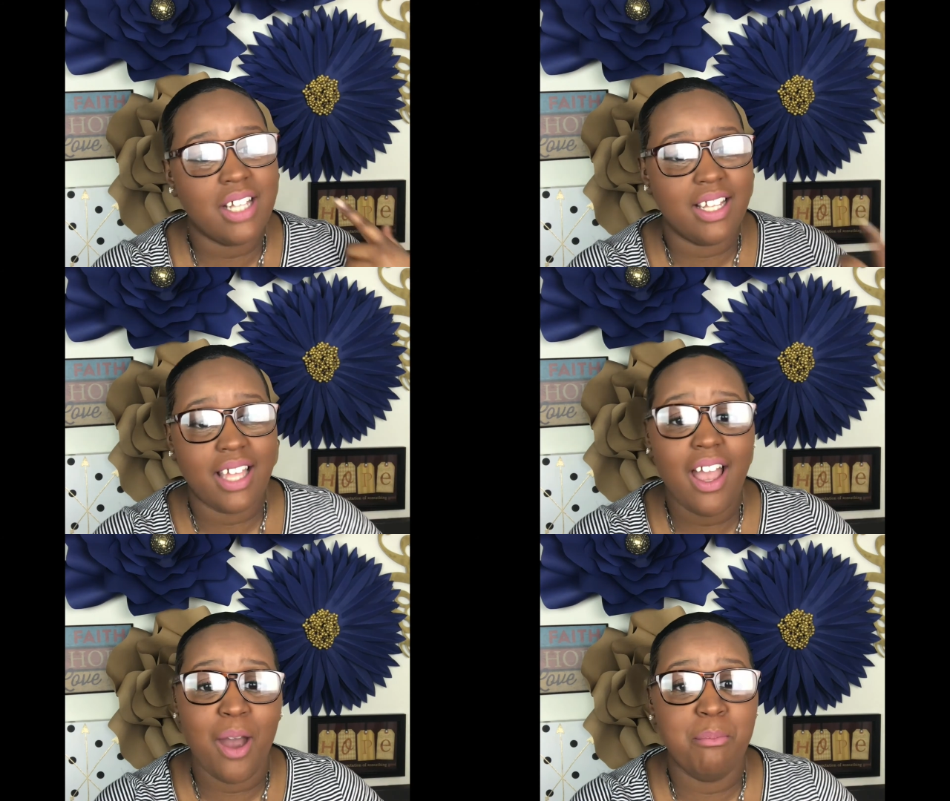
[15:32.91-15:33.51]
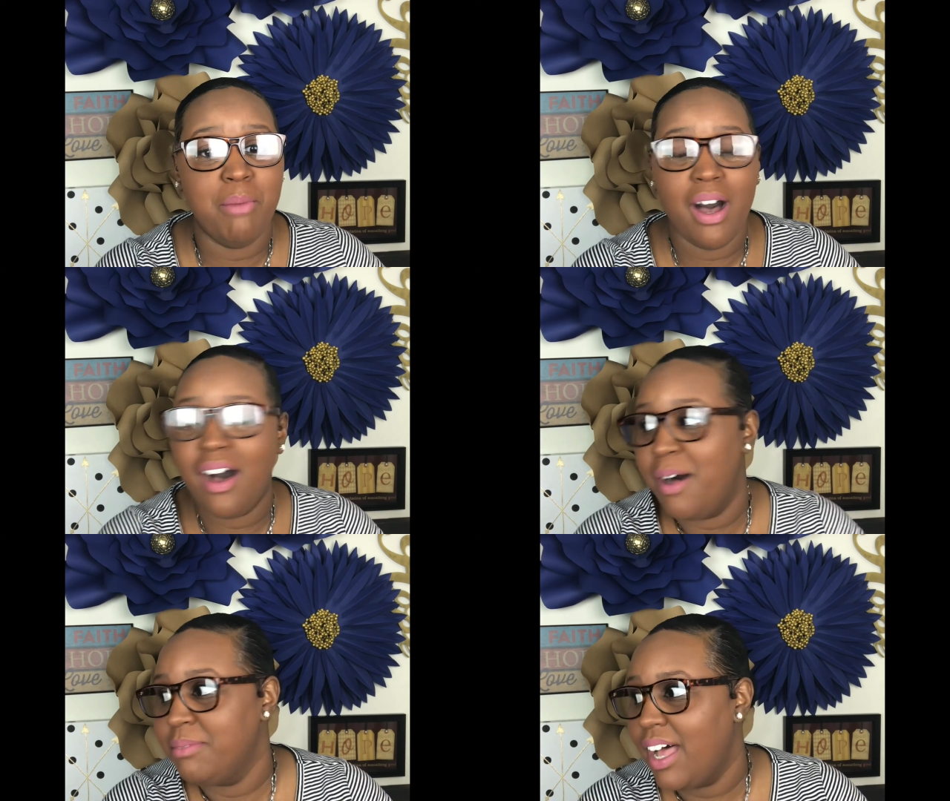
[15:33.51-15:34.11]
Like, they are
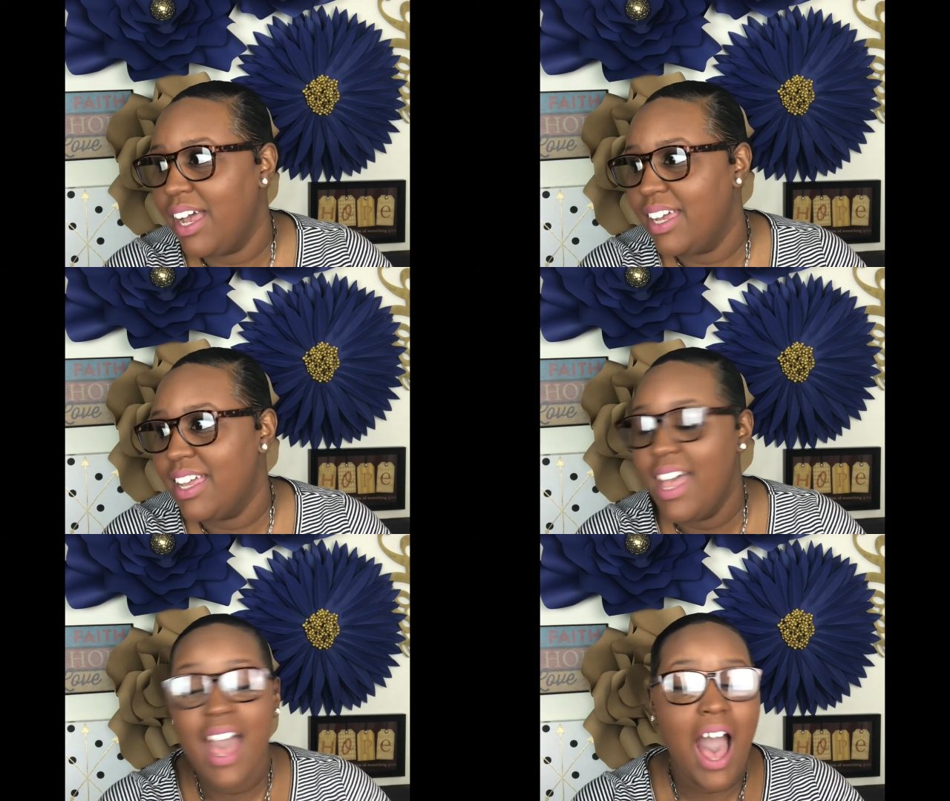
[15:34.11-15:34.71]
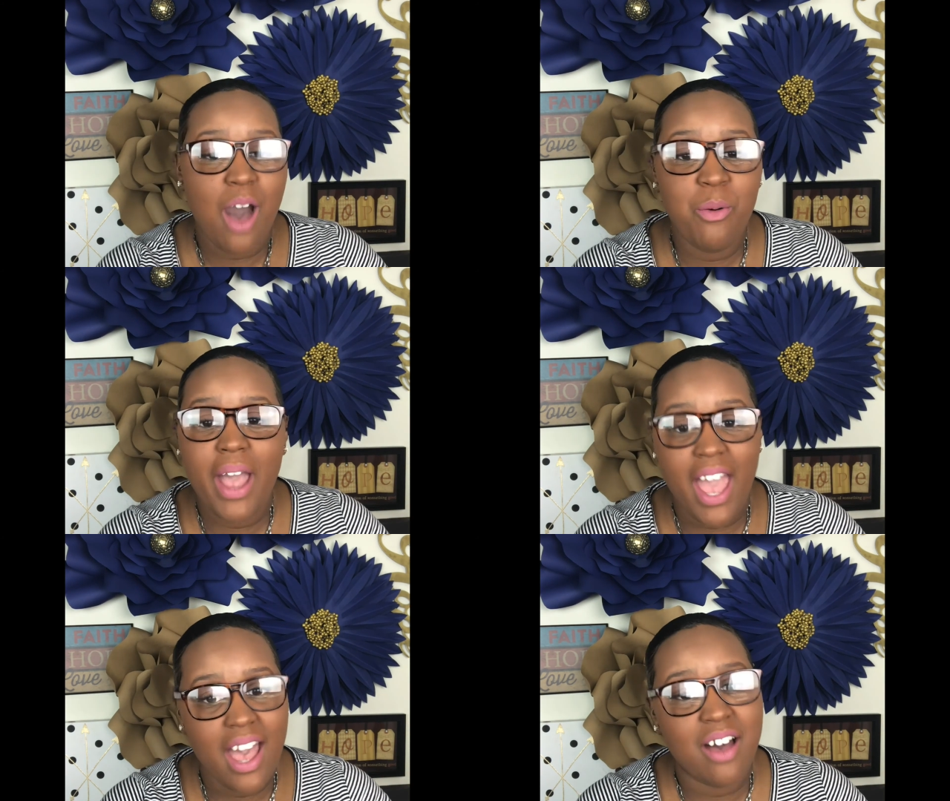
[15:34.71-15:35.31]
bomb. Like, I would
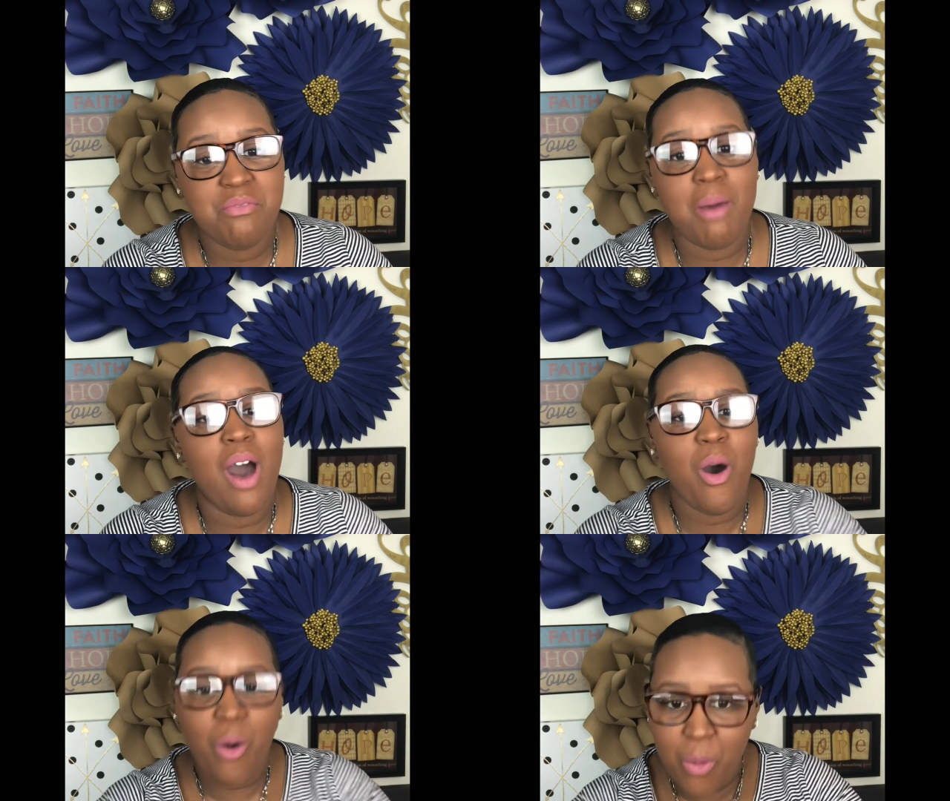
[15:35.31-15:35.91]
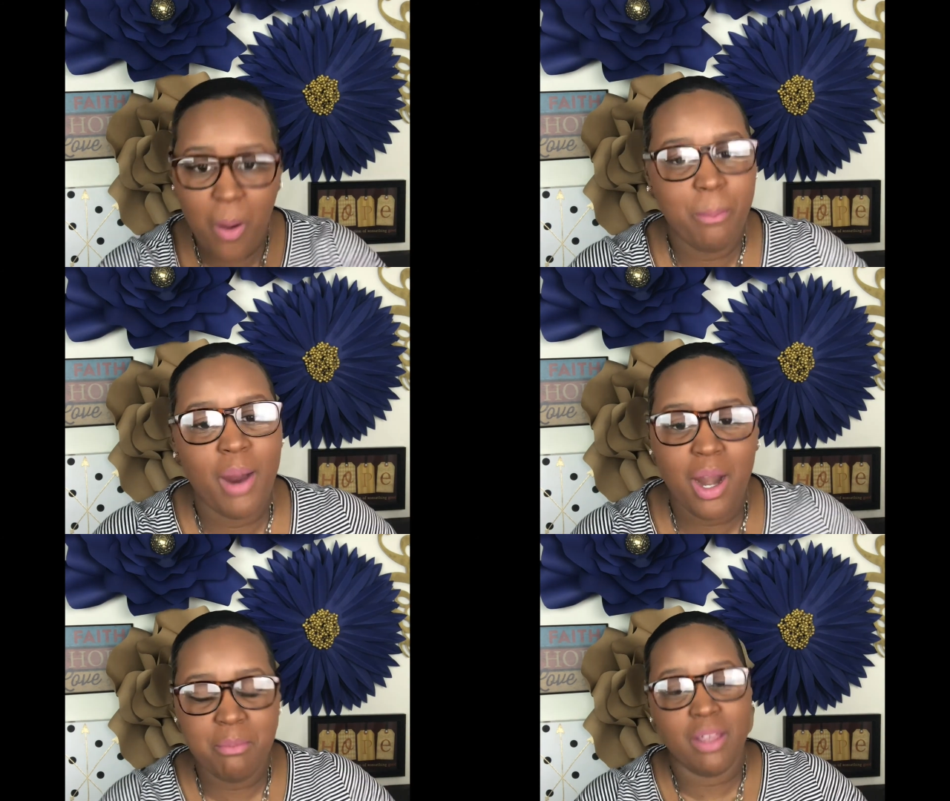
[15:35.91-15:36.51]
have my whole
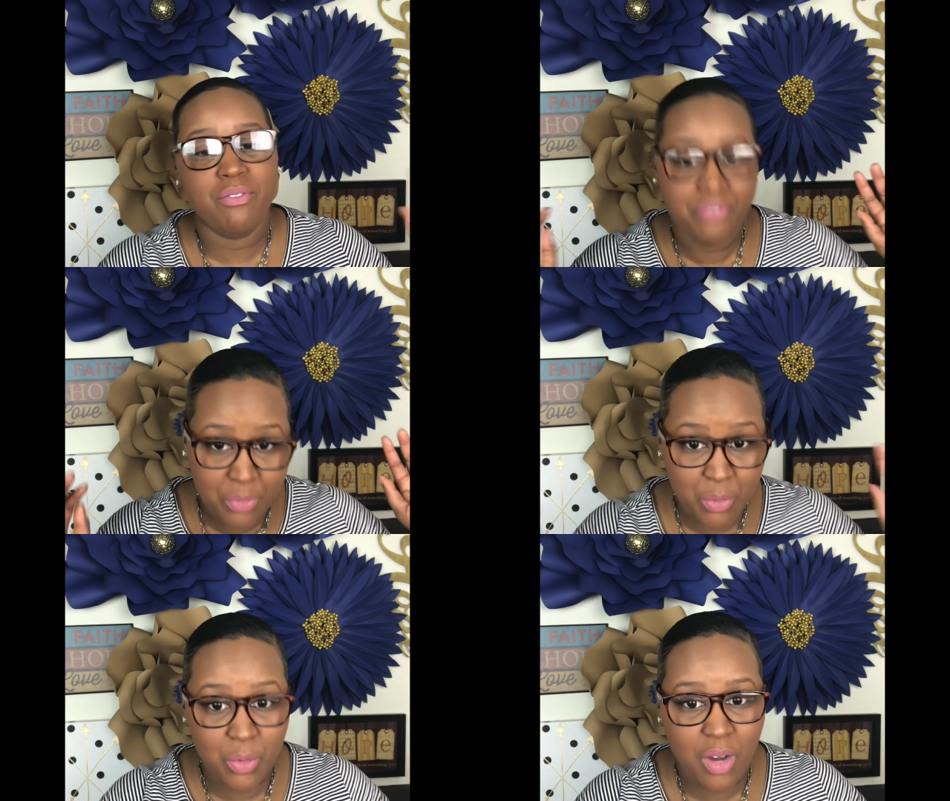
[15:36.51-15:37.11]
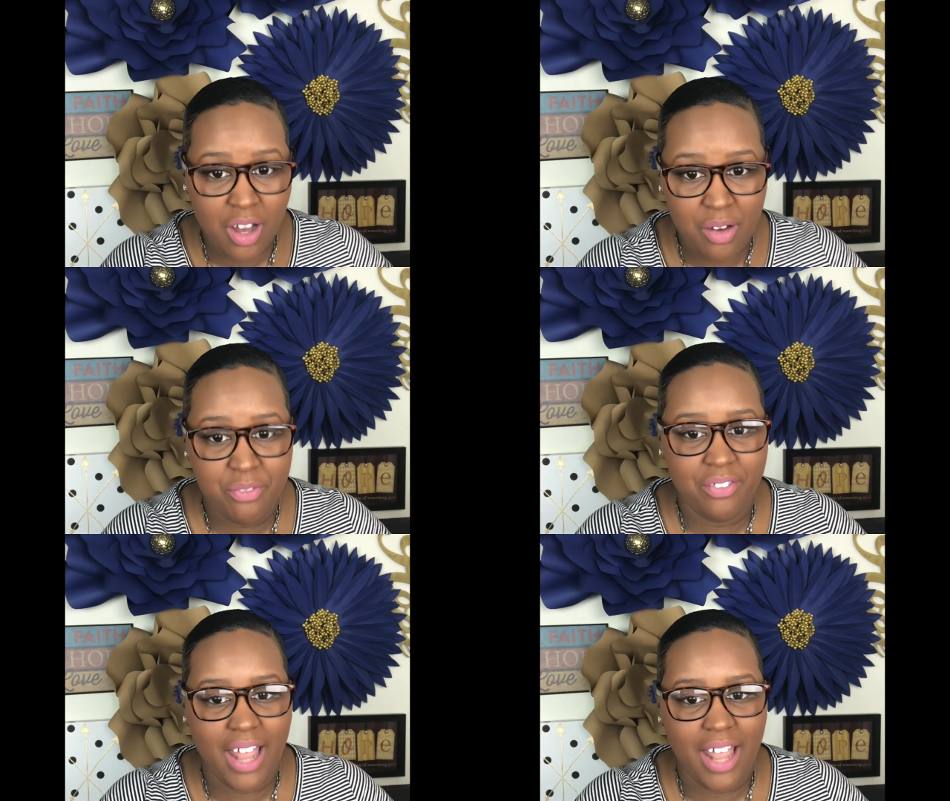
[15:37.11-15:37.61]
apartment full of